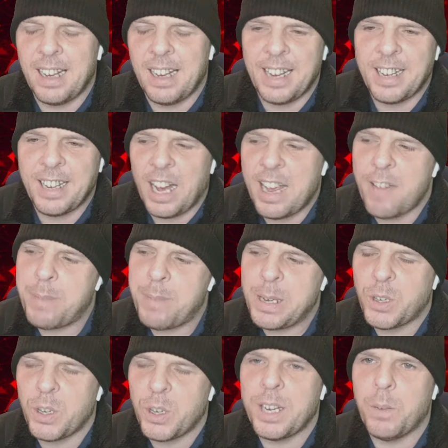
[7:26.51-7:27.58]
And I have been
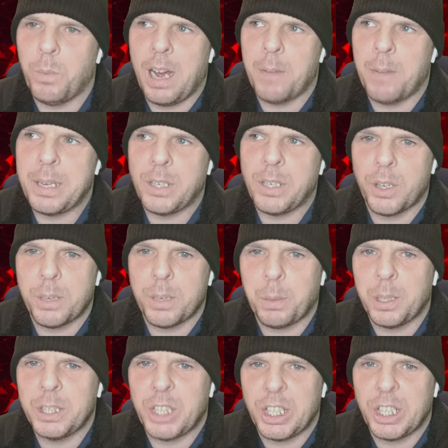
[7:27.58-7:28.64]
doing it where I've been doing
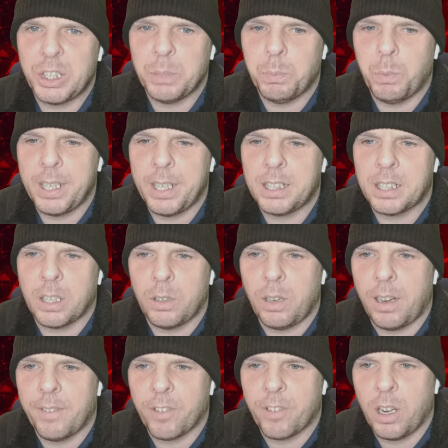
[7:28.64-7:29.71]
appreciation week, so
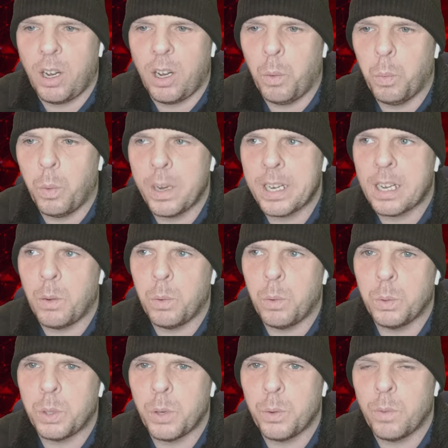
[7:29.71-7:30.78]
like for a whole week I
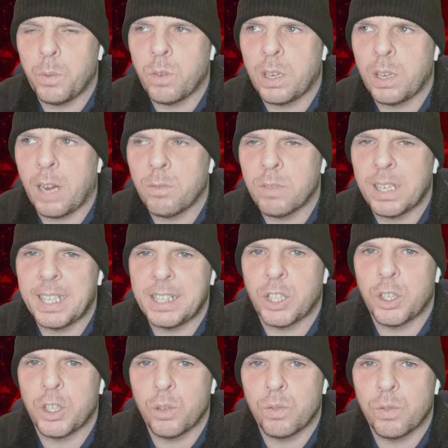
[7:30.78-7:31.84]
will do like release a
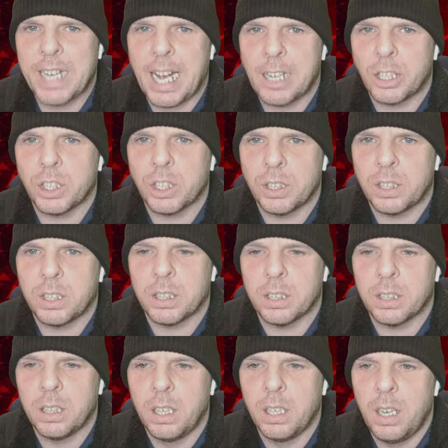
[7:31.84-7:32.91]
new reaction
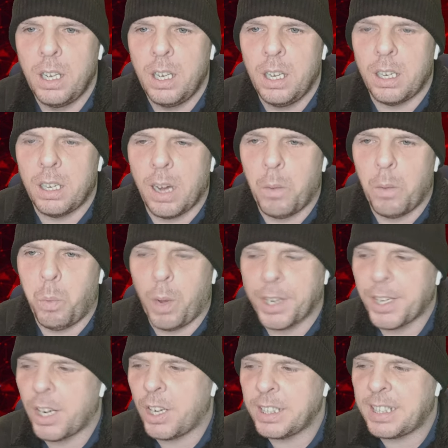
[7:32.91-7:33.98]
to like one
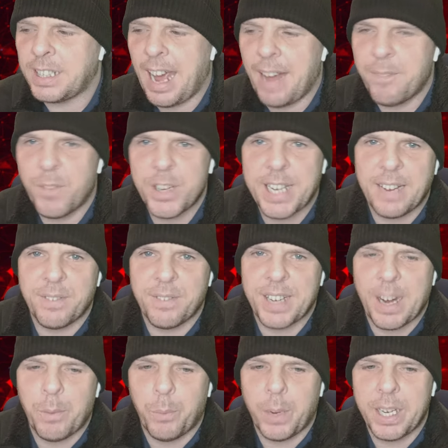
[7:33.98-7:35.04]
artist every day for
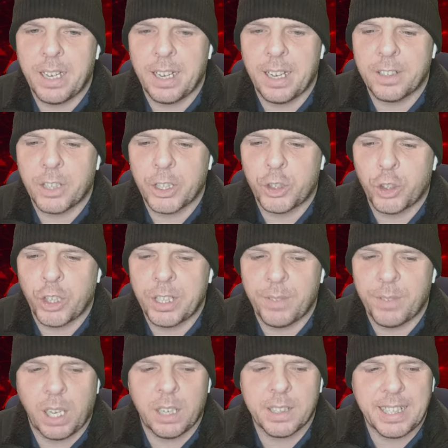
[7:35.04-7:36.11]
that week, and Katrina
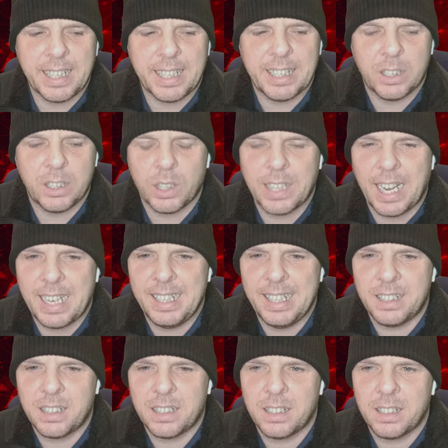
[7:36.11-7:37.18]
Velarde is on that list.